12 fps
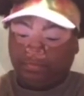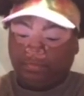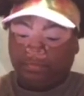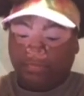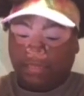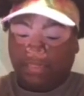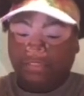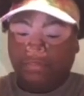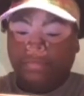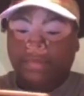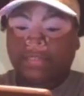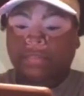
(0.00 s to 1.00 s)
I should play
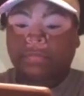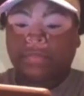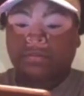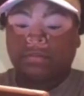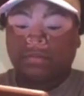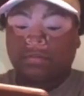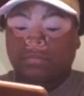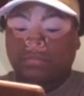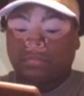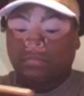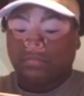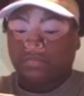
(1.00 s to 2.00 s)
some music.
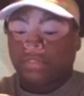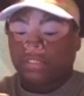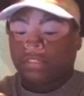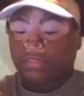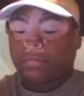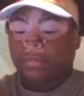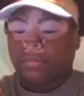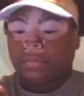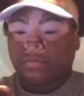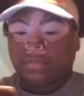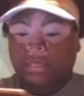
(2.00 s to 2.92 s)
What a Jeopardy music is.